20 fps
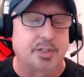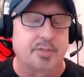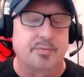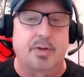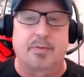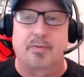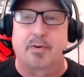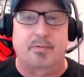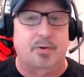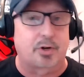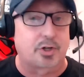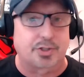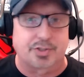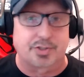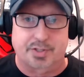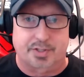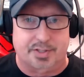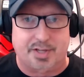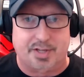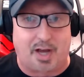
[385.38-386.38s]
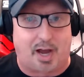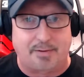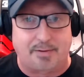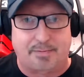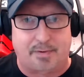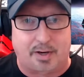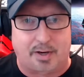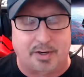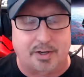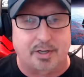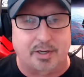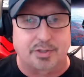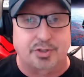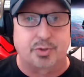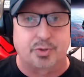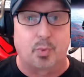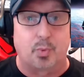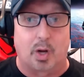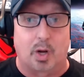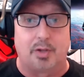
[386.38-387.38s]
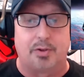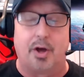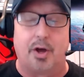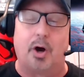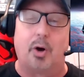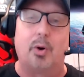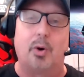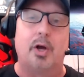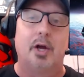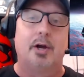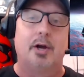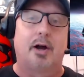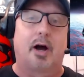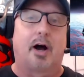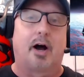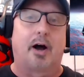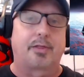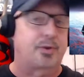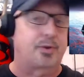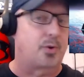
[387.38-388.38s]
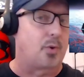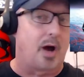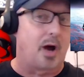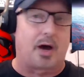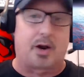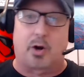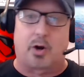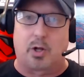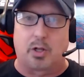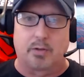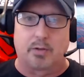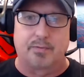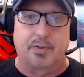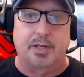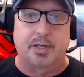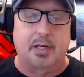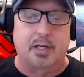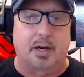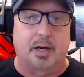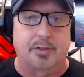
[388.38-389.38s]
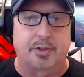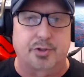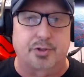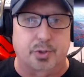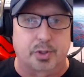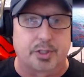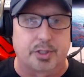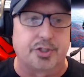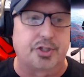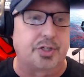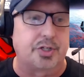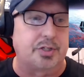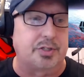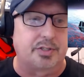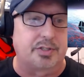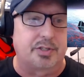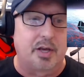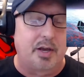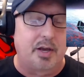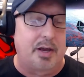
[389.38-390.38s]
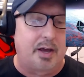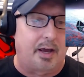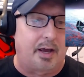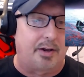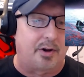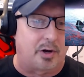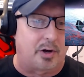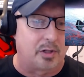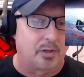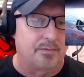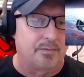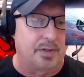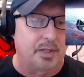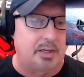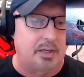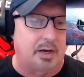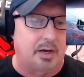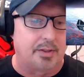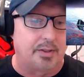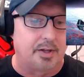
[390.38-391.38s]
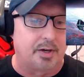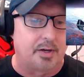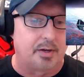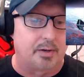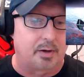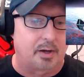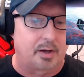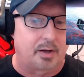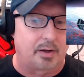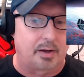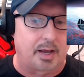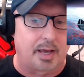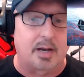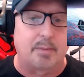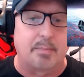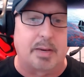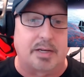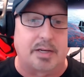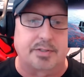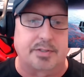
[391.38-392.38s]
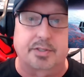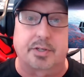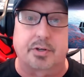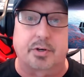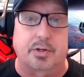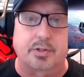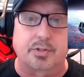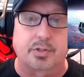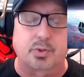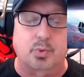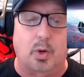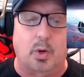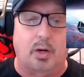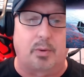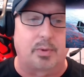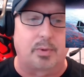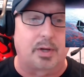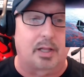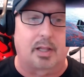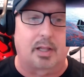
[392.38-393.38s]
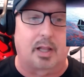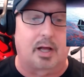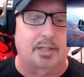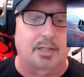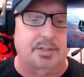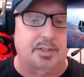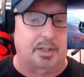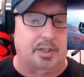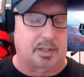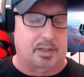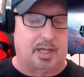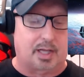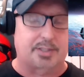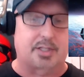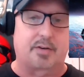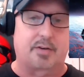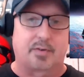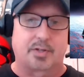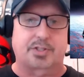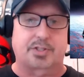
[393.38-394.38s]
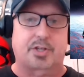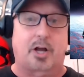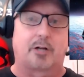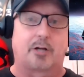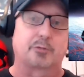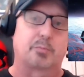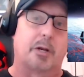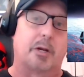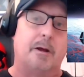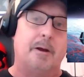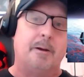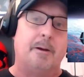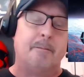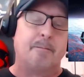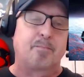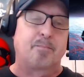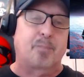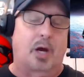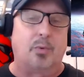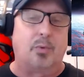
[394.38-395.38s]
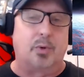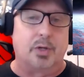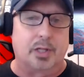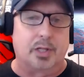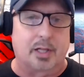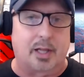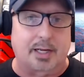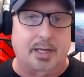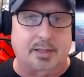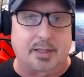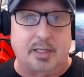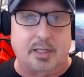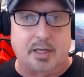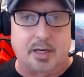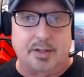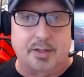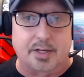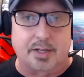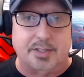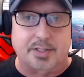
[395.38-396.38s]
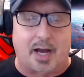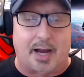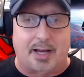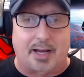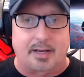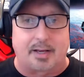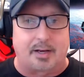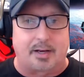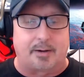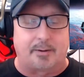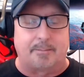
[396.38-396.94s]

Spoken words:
different versions of the TIE fighter, as you well know, throughout all of the trilogies and all of the animated series as well. We got lots of different styles, but I really like the TIE